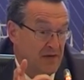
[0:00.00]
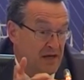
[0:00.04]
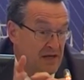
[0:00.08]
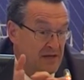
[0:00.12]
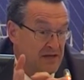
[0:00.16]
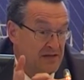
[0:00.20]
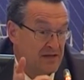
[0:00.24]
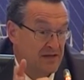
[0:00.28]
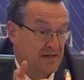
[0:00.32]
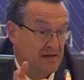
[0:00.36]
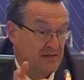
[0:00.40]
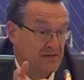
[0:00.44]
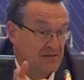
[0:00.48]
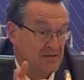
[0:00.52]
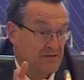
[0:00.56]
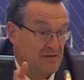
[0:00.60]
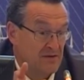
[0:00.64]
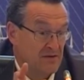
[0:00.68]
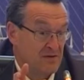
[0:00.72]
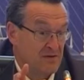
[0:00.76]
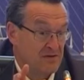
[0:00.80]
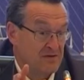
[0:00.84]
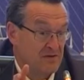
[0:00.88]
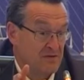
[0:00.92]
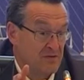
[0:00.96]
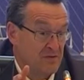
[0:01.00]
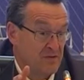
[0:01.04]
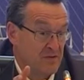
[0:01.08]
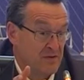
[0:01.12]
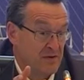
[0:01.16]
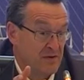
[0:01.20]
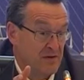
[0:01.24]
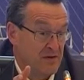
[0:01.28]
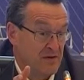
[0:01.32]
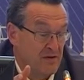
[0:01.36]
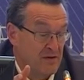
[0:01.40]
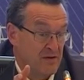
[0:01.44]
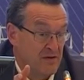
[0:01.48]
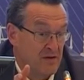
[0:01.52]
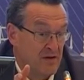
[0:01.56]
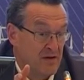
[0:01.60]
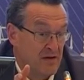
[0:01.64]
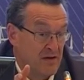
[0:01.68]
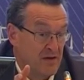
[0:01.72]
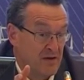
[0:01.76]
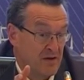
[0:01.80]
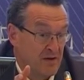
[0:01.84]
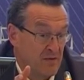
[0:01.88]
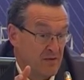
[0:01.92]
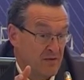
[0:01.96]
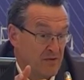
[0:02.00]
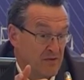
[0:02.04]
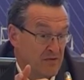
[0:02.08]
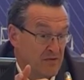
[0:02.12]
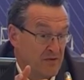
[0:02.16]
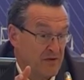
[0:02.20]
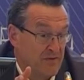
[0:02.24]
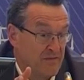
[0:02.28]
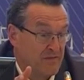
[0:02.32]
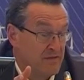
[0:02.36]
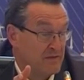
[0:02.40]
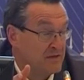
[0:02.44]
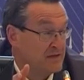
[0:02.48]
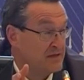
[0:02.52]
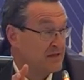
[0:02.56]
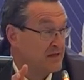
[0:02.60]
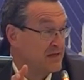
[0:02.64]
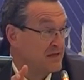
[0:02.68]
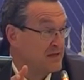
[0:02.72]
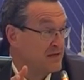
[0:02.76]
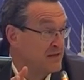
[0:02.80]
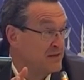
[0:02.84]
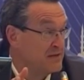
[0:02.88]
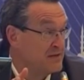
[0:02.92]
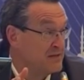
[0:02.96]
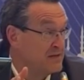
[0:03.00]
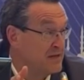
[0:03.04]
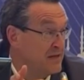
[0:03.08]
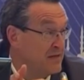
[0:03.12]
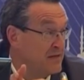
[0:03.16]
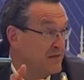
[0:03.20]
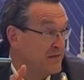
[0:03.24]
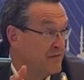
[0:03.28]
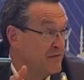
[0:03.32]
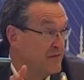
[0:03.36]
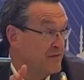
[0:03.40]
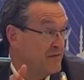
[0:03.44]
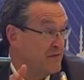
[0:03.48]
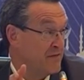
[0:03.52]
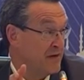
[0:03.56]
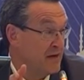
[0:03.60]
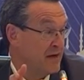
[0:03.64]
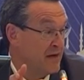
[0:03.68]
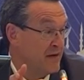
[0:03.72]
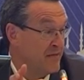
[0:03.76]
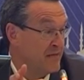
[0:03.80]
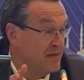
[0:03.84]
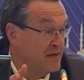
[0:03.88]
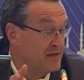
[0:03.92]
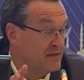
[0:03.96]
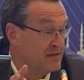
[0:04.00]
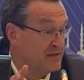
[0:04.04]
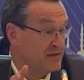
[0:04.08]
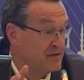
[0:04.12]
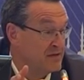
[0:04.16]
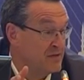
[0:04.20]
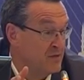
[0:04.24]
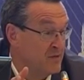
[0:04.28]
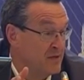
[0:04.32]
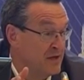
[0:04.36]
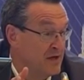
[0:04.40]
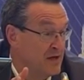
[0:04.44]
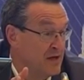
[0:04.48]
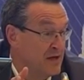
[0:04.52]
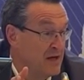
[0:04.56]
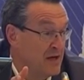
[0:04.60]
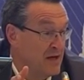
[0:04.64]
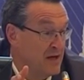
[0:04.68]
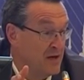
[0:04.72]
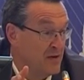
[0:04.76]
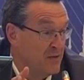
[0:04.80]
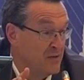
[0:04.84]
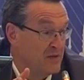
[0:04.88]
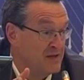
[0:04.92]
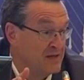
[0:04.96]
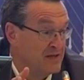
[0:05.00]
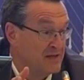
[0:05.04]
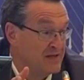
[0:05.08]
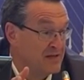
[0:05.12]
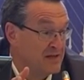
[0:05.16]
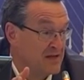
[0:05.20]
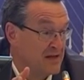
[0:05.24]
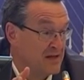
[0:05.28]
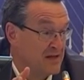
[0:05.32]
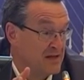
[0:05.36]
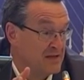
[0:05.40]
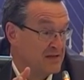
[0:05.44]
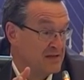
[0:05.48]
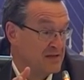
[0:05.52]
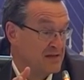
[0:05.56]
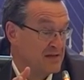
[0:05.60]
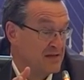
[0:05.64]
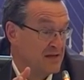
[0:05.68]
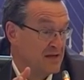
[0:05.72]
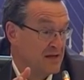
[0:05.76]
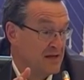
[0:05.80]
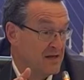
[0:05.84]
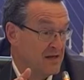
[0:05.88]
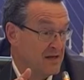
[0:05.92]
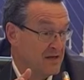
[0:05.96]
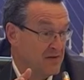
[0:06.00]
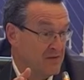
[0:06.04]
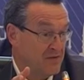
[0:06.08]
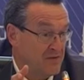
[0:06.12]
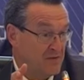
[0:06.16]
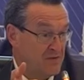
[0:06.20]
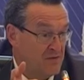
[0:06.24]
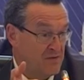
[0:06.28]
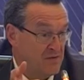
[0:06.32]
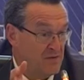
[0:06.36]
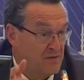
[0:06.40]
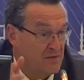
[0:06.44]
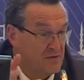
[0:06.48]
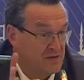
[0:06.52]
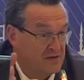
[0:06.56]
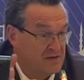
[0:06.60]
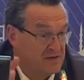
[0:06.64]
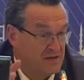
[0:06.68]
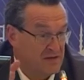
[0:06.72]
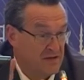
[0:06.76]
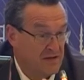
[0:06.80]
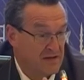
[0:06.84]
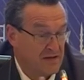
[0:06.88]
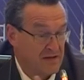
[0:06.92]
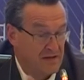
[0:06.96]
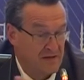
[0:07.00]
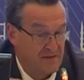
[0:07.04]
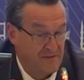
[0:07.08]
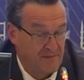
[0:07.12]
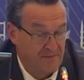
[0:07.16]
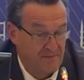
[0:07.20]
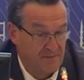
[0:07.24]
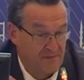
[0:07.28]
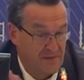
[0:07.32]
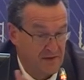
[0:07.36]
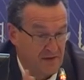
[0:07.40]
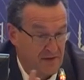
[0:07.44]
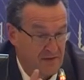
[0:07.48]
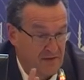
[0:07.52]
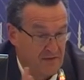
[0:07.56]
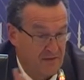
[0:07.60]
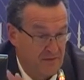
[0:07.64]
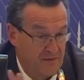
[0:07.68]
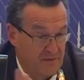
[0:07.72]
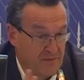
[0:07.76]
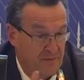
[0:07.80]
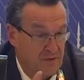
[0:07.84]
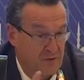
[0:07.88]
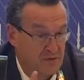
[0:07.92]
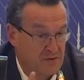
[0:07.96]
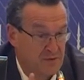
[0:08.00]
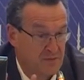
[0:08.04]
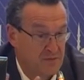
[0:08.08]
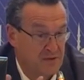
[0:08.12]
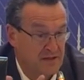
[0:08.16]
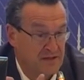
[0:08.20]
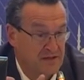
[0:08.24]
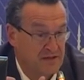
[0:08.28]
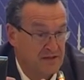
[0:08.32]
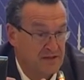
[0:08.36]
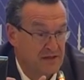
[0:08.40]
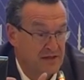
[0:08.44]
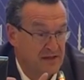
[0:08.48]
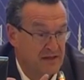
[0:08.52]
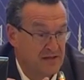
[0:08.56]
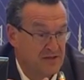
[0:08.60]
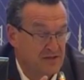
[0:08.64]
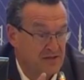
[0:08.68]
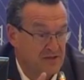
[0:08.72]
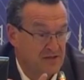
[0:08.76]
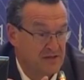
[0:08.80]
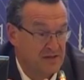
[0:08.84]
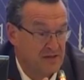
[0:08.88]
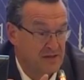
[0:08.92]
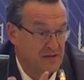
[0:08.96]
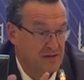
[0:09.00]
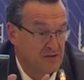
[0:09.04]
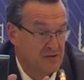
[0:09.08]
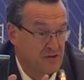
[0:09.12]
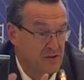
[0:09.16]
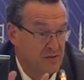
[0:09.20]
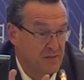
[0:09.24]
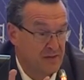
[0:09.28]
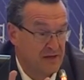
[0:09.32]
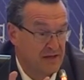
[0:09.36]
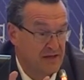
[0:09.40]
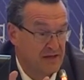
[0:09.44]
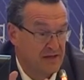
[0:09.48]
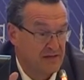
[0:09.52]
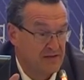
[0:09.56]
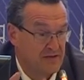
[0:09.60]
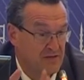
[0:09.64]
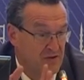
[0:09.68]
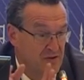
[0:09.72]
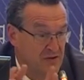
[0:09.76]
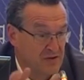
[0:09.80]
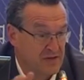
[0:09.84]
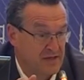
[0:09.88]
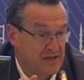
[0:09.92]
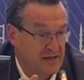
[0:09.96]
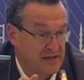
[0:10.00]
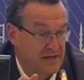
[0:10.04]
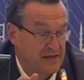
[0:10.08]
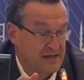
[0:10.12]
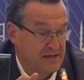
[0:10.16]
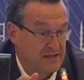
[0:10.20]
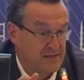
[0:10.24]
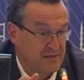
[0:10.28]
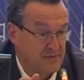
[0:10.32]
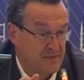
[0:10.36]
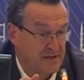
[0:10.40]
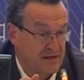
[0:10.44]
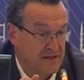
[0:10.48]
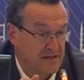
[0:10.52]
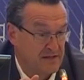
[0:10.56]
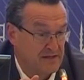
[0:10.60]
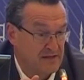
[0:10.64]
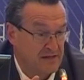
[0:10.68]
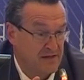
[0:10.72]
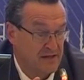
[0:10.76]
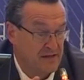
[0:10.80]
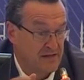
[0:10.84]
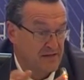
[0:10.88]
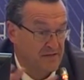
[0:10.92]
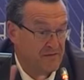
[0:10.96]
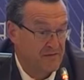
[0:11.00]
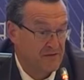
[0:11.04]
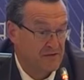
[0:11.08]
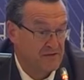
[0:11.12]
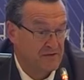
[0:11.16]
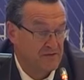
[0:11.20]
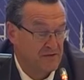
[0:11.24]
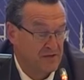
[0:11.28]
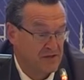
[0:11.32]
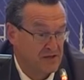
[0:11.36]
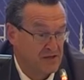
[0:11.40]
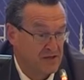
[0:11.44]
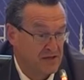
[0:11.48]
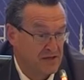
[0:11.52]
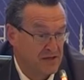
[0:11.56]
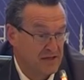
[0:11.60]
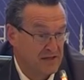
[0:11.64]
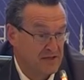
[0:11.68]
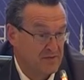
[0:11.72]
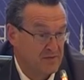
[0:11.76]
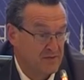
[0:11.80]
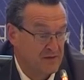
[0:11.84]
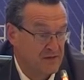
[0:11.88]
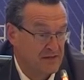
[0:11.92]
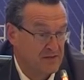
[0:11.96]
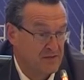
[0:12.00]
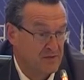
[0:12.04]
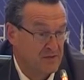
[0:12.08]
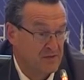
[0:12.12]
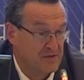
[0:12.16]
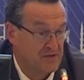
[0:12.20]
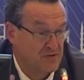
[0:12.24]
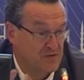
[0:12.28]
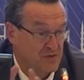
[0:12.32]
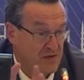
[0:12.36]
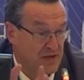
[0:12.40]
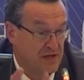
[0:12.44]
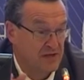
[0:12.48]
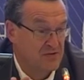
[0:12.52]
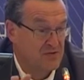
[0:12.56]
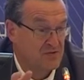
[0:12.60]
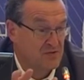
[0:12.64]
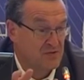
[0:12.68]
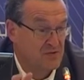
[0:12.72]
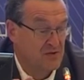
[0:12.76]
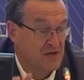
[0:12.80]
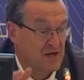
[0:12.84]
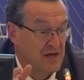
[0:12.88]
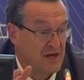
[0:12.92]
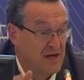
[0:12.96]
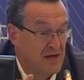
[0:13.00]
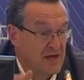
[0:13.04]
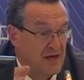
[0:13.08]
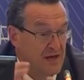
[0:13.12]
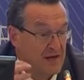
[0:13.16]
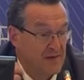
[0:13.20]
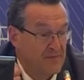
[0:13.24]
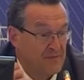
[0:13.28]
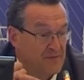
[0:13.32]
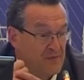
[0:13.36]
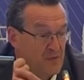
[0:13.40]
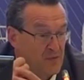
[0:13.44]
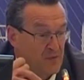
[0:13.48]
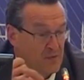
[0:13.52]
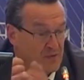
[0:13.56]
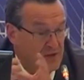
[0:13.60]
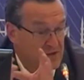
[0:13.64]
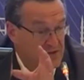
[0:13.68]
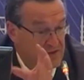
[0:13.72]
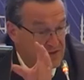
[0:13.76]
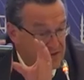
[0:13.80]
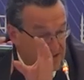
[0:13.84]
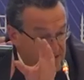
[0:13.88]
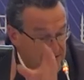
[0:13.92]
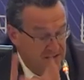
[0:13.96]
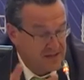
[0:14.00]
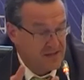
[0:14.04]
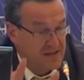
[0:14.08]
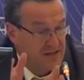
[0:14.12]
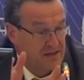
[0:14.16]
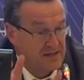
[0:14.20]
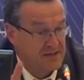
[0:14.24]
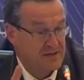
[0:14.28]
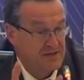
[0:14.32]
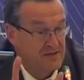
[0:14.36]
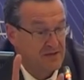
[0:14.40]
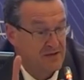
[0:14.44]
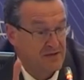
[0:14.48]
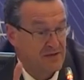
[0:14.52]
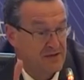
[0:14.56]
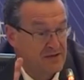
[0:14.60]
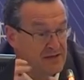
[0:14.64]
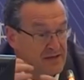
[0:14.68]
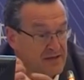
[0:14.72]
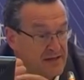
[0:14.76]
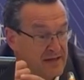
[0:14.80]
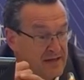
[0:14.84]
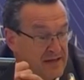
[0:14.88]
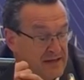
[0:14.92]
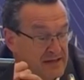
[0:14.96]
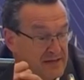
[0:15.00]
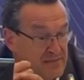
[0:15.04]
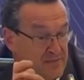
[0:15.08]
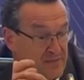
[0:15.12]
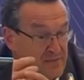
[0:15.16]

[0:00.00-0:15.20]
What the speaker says: meetings also with the reference center on state of the environment. So we discuss. You could see that from both presentations that the topic has content aspects and infrastructure aspects. We try we discuss the content